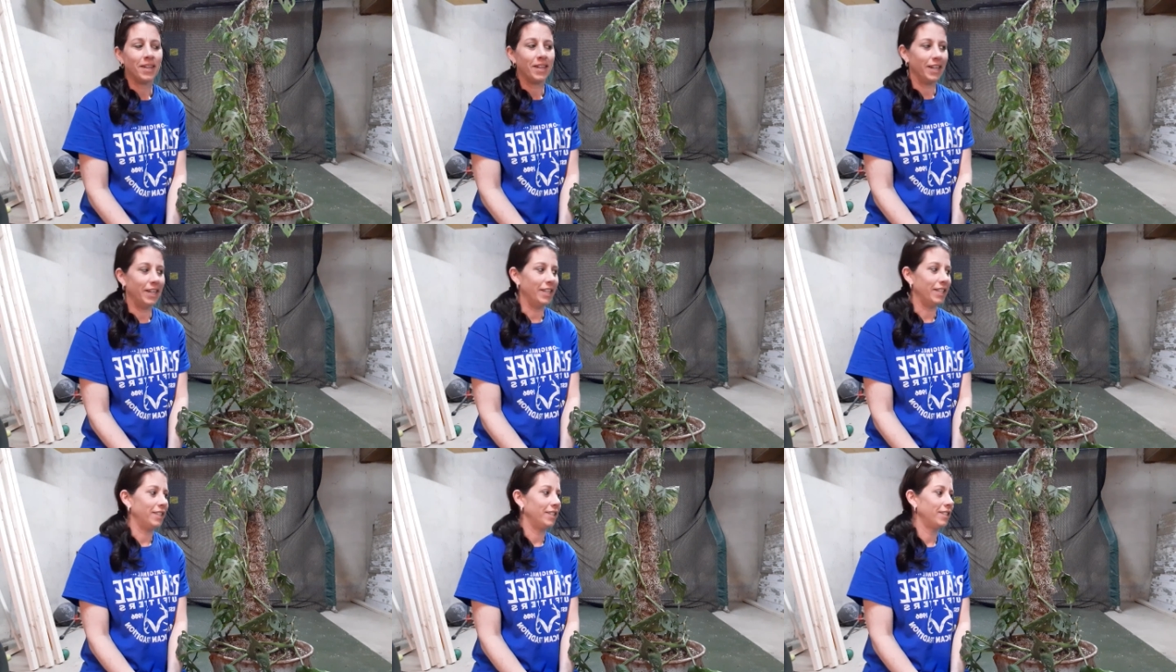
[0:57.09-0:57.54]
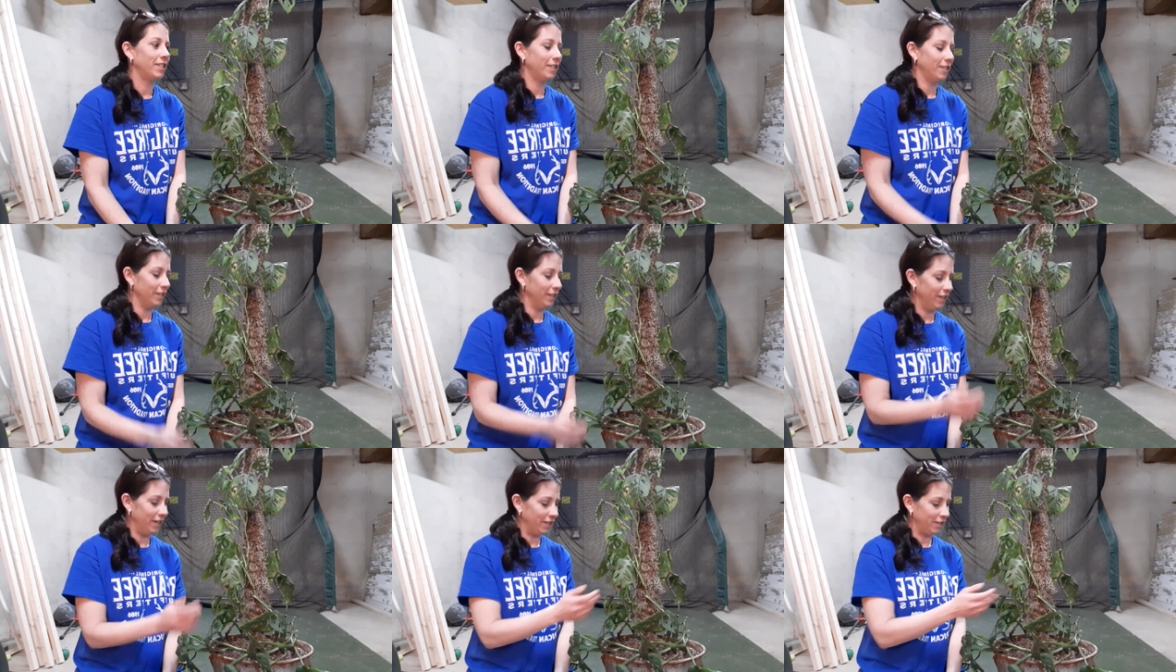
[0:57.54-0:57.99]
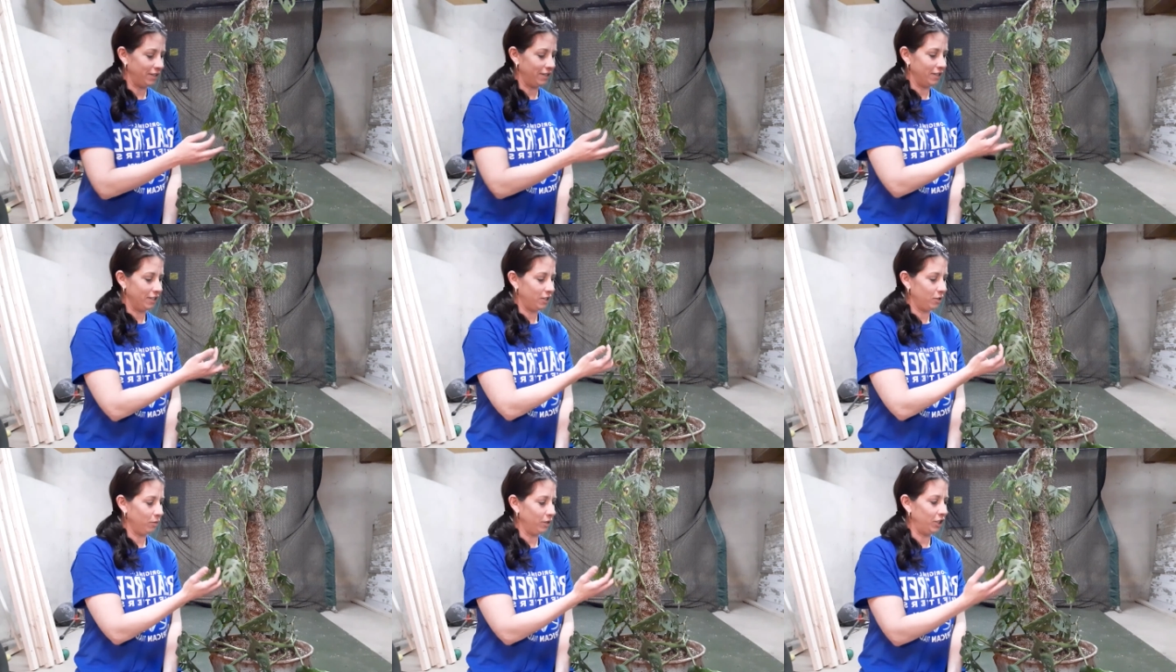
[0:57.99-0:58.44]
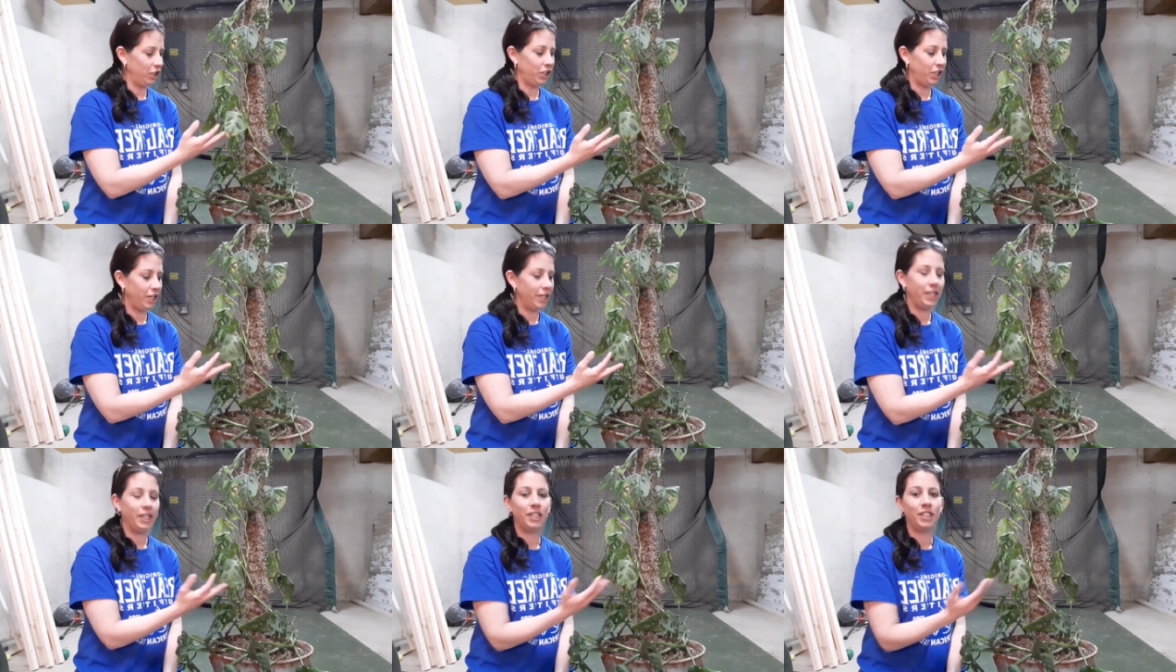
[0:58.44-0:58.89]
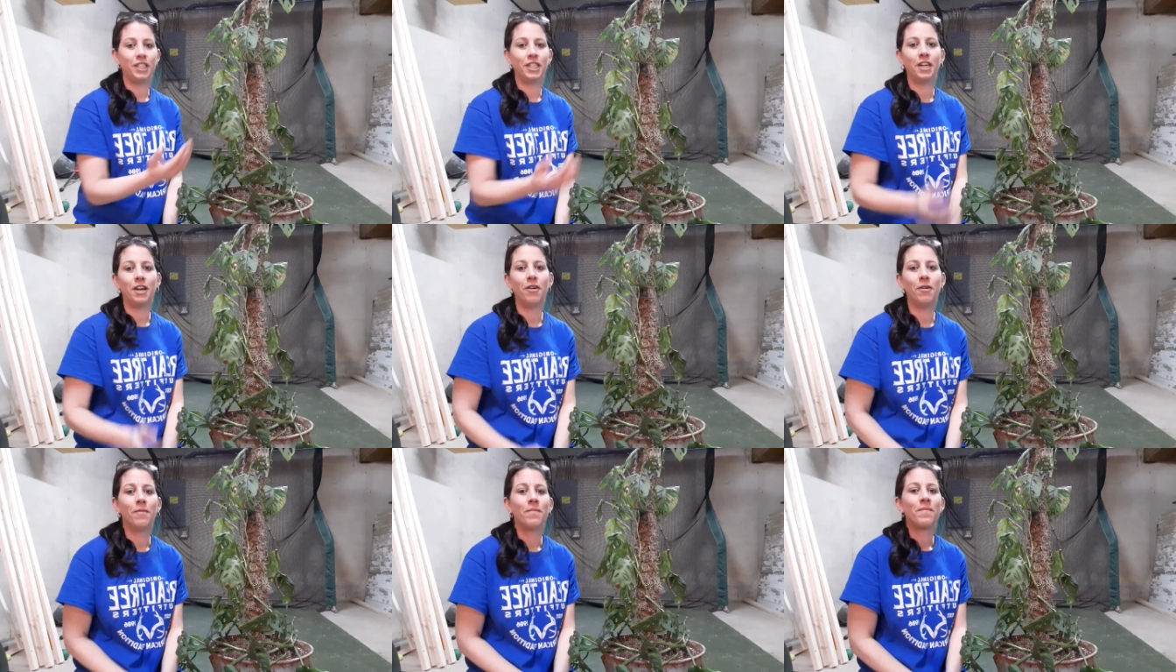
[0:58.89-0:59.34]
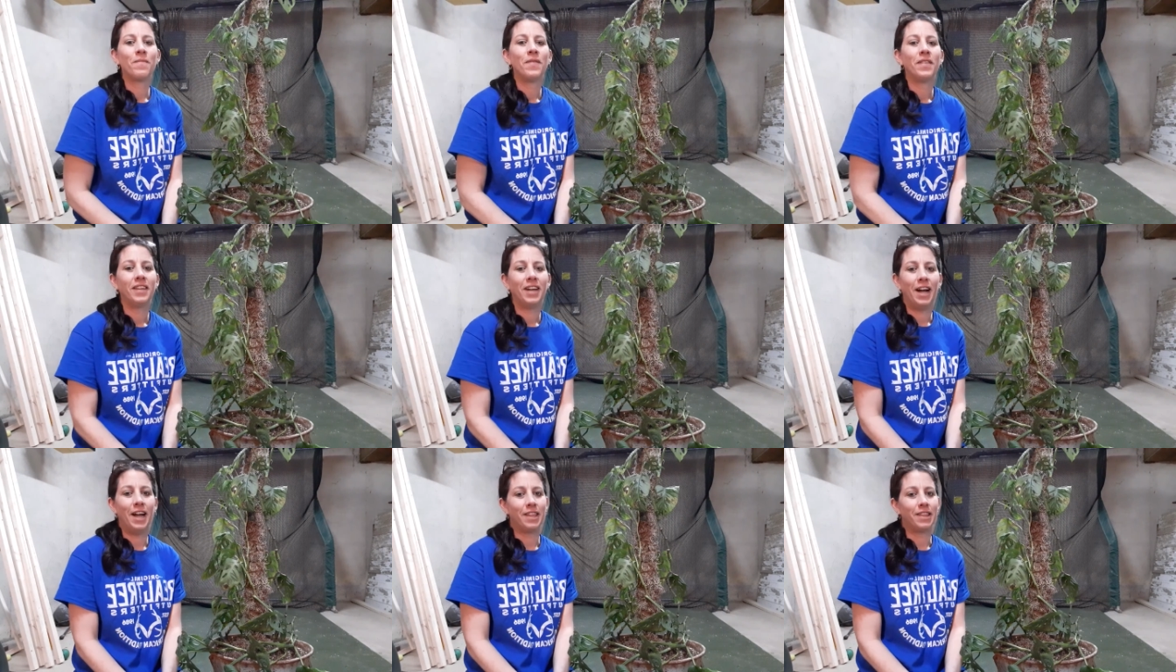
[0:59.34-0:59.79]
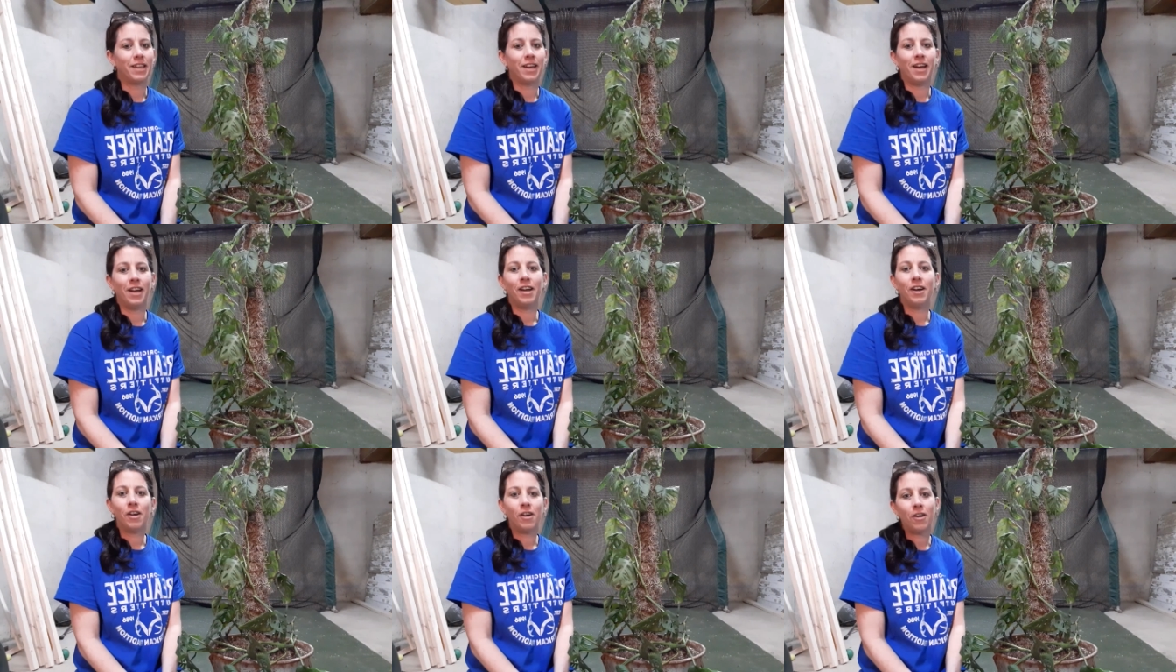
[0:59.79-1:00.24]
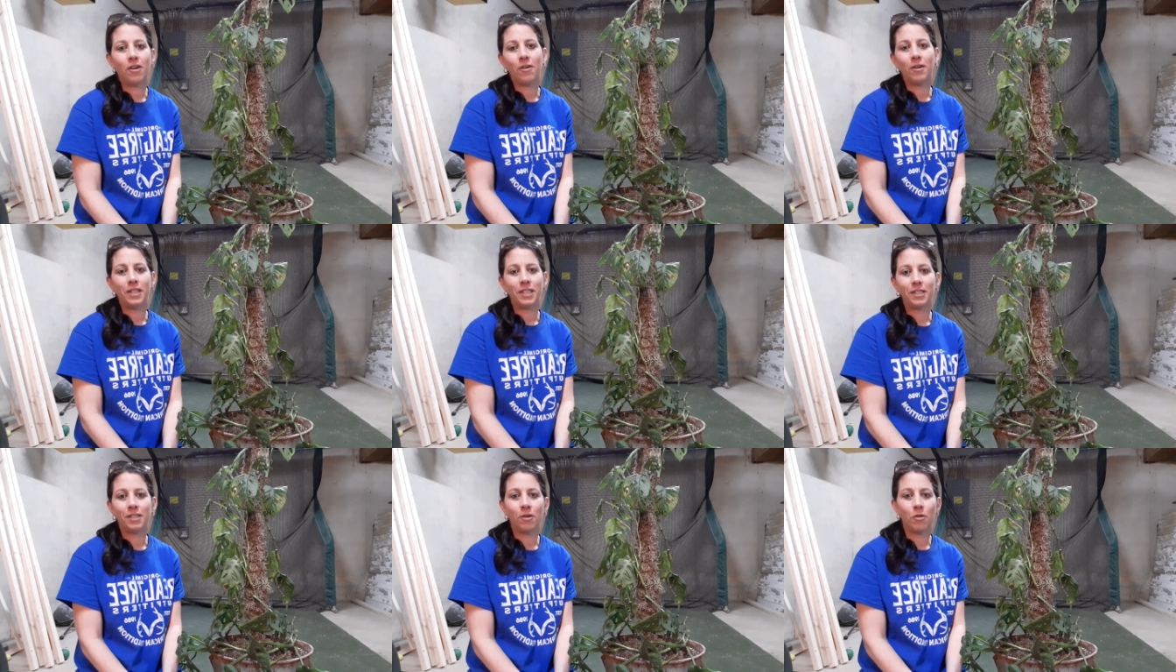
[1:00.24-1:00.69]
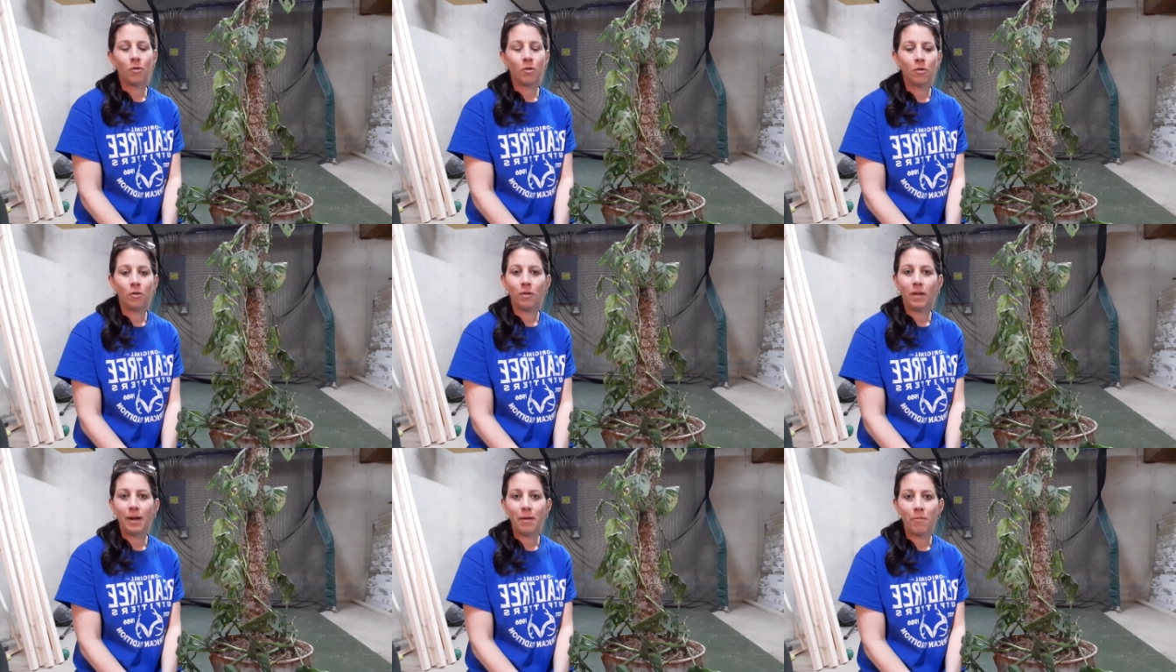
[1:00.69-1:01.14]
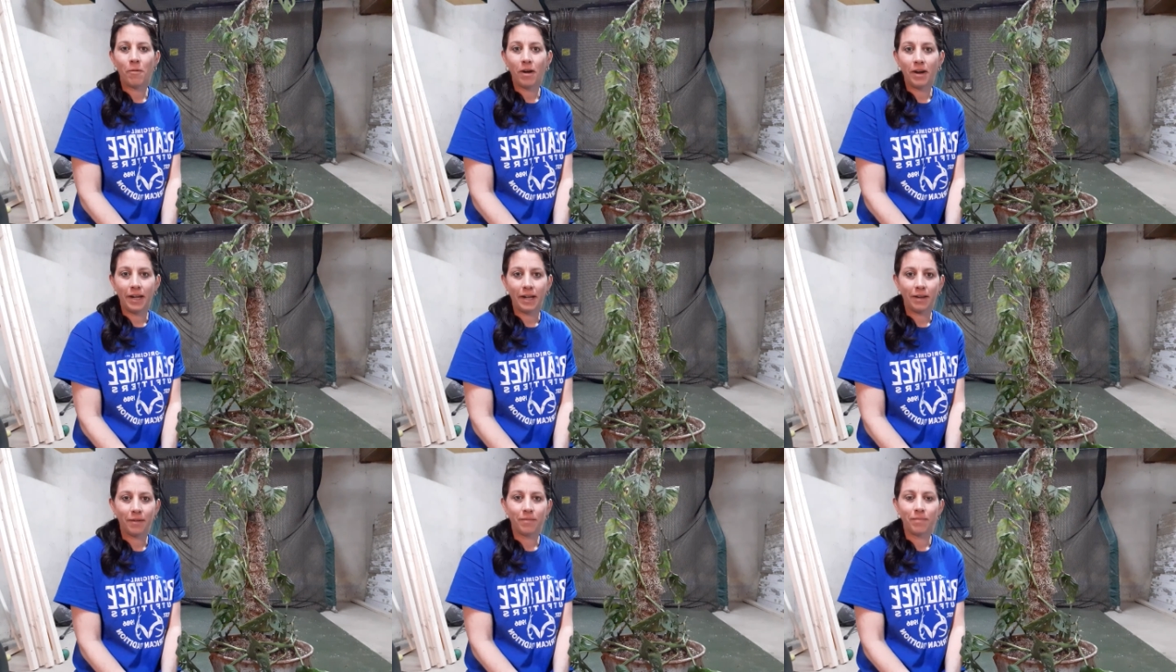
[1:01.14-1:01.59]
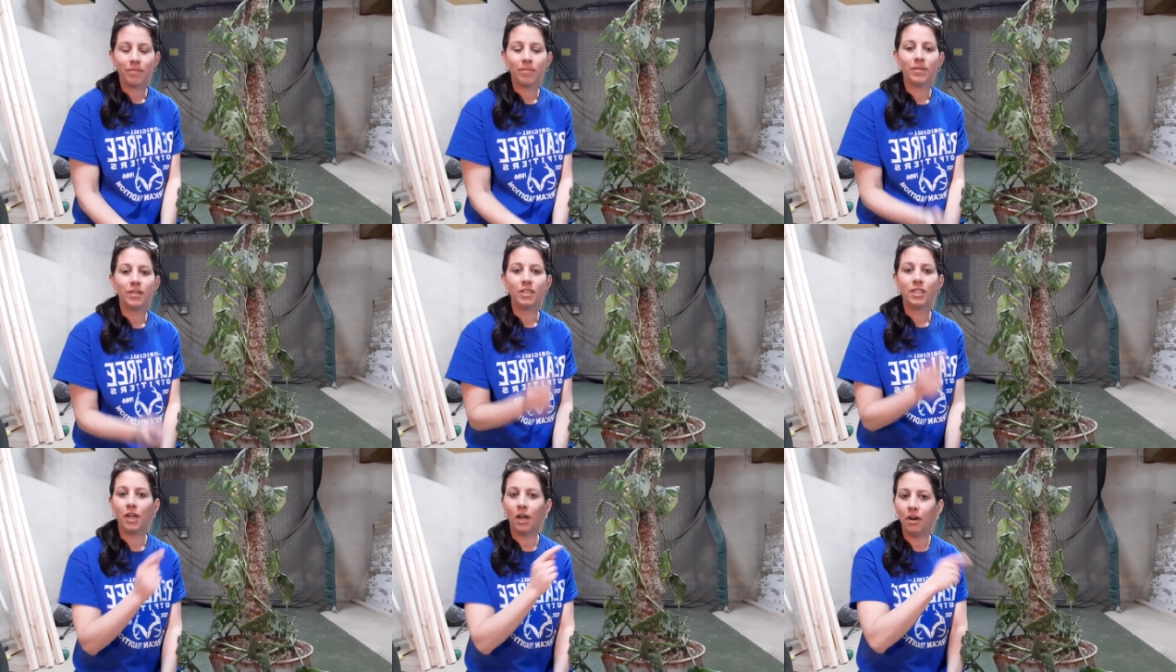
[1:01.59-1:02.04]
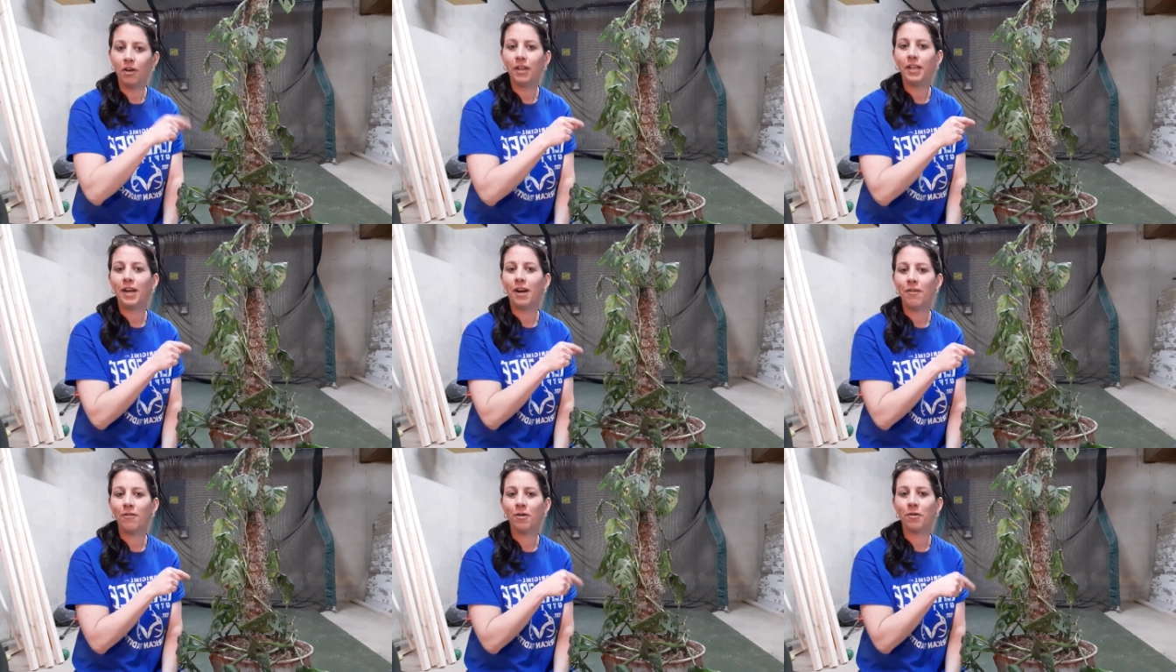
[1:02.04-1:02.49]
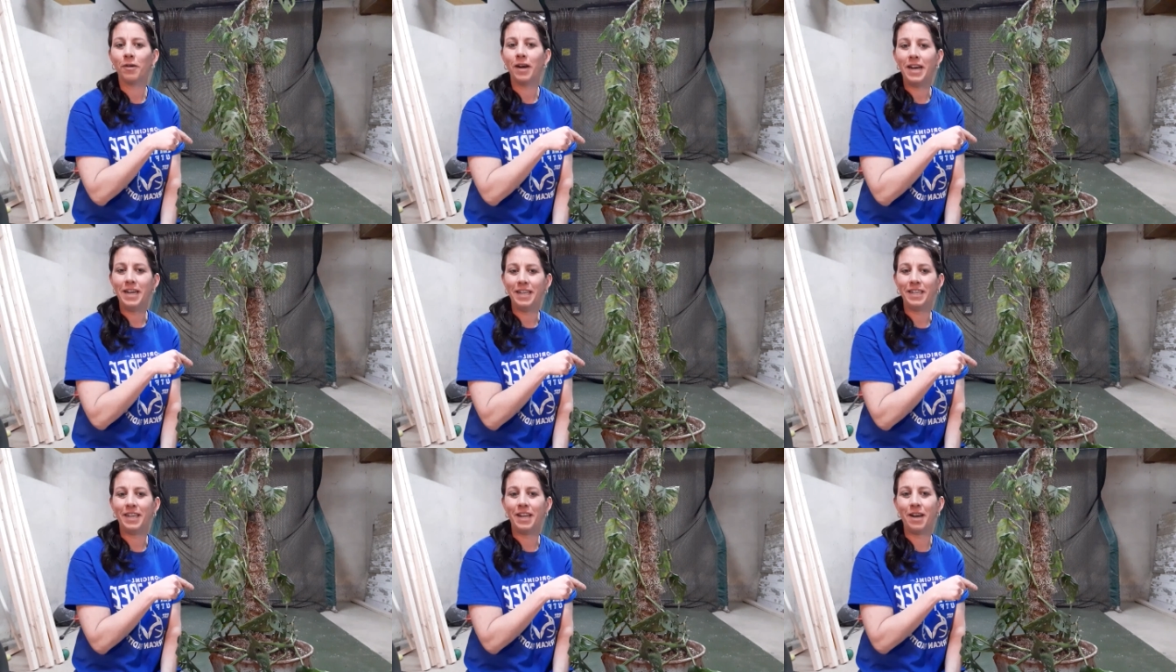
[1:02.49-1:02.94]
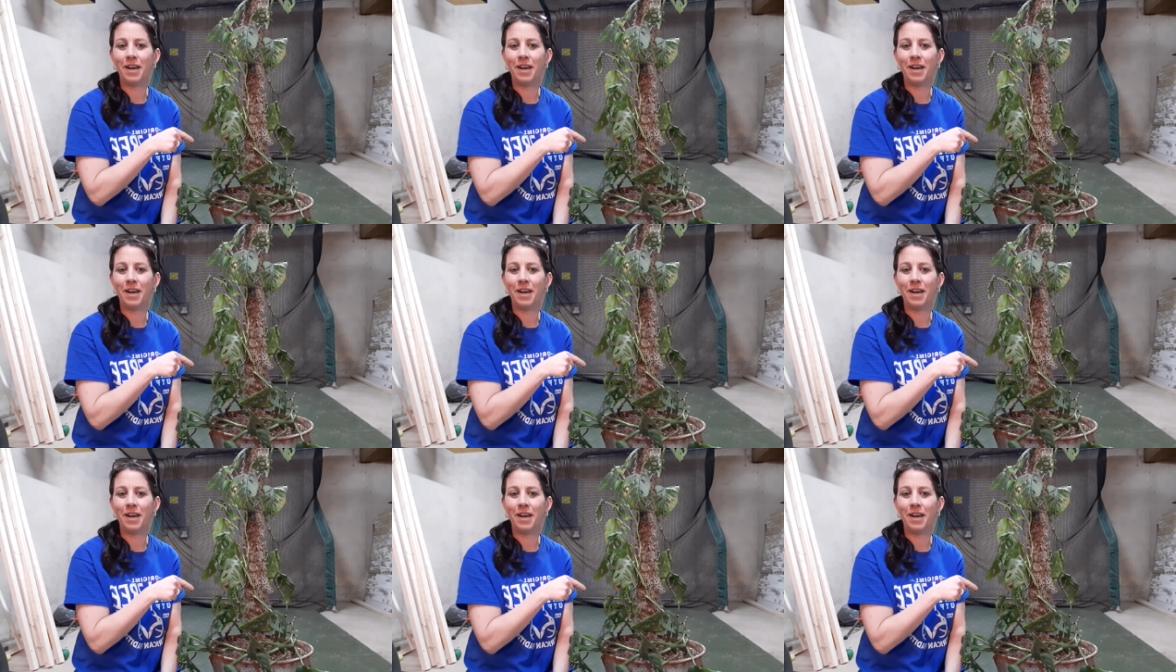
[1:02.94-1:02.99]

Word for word: It's it's the Swiss cheese, you know. I thought, oh, it's so cool, I want it. Totally overrated